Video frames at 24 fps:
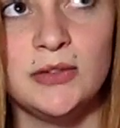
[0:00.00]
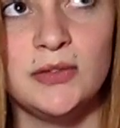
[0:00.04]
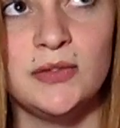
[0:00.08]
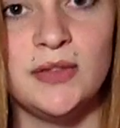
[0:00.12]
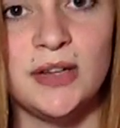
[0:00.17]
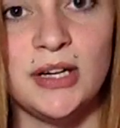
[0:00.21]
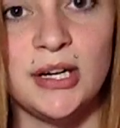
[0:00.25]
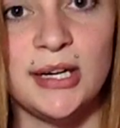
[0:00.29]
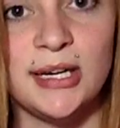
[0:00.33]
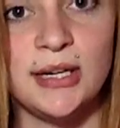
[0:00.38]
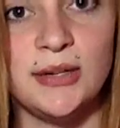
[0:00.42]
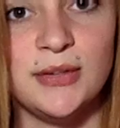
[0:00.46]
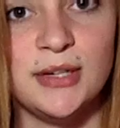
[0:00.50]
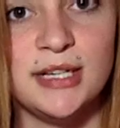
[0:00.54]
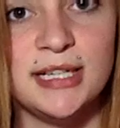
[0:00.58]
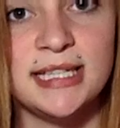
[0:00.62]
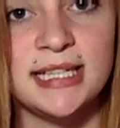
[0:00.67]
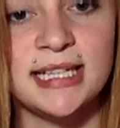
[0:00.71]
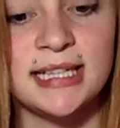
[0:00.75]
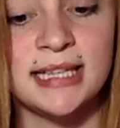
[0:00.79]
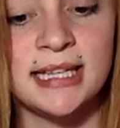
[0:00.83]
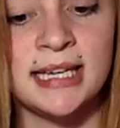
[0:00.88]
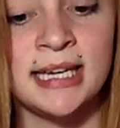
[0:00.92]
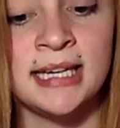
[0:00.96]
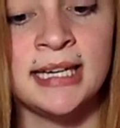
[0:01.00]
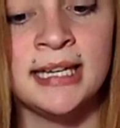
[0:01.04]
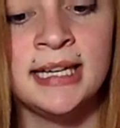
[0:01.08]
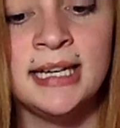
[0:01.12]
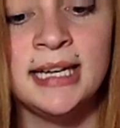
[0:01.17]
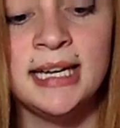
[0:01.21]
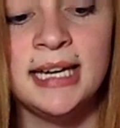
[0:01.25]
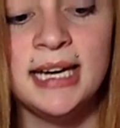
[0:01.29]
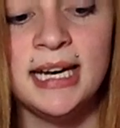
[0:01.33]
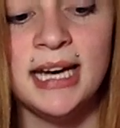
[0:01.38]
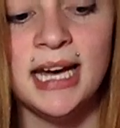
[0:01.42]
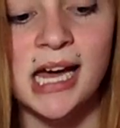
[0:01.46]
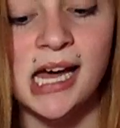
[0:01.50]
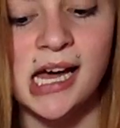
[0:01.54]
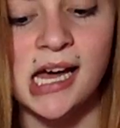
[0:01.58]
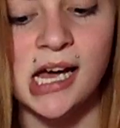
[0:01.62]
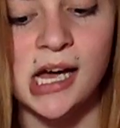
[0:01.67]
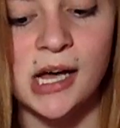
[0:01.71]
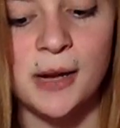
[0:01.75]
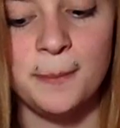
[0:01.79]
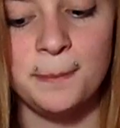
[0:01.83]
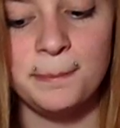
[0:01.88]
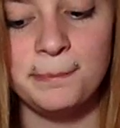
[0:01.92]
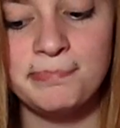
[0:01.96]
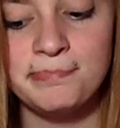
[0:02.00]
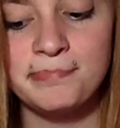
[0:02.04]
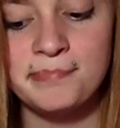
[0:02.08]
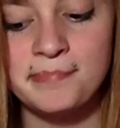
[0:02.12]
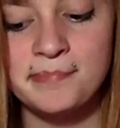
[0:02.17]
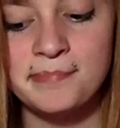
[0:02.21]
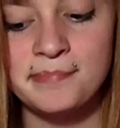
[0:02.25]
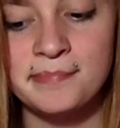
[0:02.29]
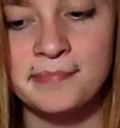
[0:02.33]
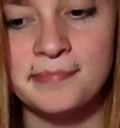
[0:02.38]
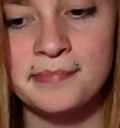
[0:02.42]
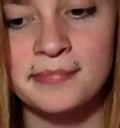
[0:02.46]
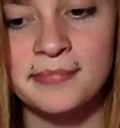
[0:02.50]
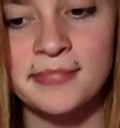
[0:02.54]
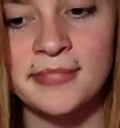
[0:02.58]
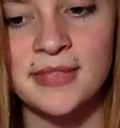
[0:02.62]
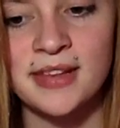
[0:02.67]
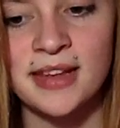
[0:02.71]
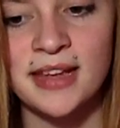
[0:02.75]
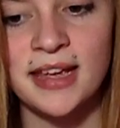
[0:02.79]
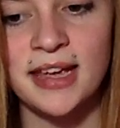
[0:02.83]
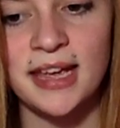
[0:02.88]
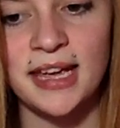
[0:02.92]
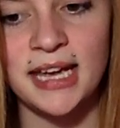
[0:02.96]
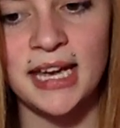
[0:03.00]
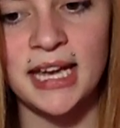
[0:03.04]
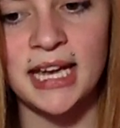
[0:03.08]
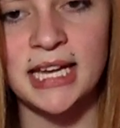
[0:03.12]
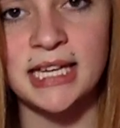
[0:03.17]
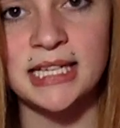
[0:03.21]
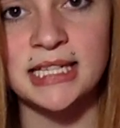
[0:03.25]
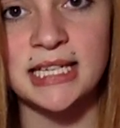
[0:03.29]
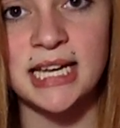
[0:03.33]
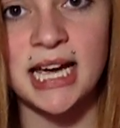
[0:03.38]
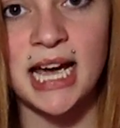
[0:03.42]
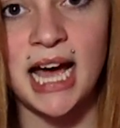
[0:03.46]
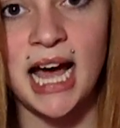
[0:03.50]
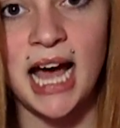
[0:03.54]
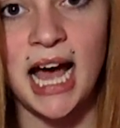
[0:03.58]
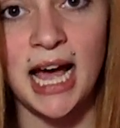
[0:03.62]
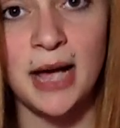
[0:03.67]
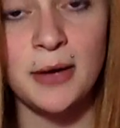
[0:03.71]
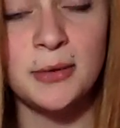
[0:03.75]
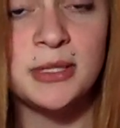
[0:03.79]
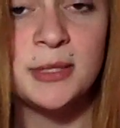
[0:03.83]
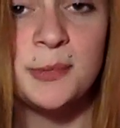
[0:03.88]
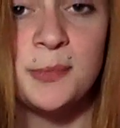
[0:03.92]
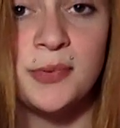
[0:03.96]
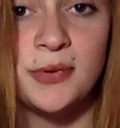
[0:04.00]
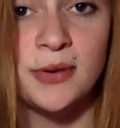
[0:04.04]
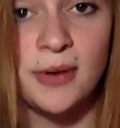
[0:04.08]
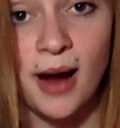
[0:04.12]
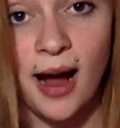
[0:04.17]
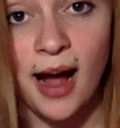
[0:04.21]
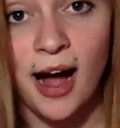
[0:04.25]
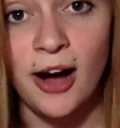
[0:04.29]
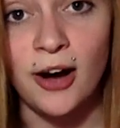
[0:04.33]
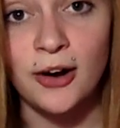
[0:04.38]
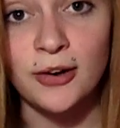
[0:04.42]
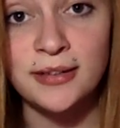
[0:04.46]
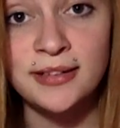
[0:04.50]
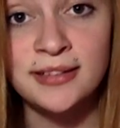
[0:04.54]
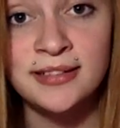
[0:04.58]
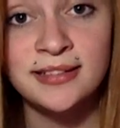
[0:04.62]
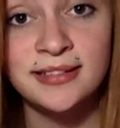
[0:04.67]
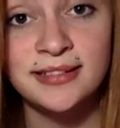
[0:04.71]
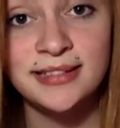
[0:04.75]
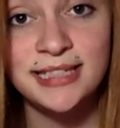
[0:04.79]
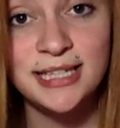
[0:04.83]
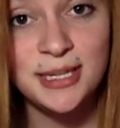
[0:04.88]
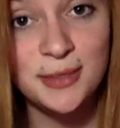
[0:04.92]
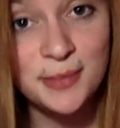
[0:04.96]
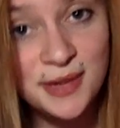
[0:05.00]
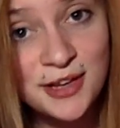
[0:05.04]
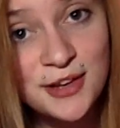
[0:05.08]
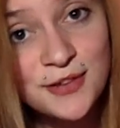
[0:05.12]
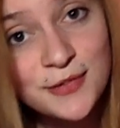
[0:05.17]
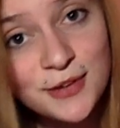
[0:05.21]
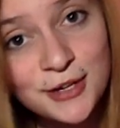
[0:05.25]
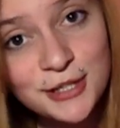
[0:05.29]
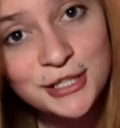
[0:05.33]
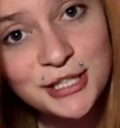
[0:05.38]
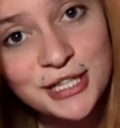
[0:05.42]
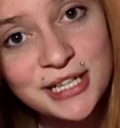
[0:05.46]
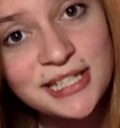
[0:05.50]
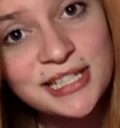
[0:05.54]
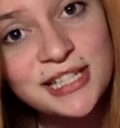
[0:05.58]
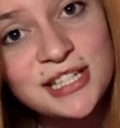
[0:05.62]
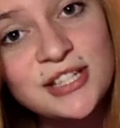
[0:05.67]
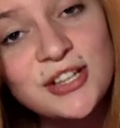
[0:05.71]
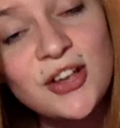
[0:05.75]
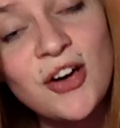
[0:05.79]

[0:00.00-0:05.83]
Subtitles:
very recently, and I was proud to be a virgin.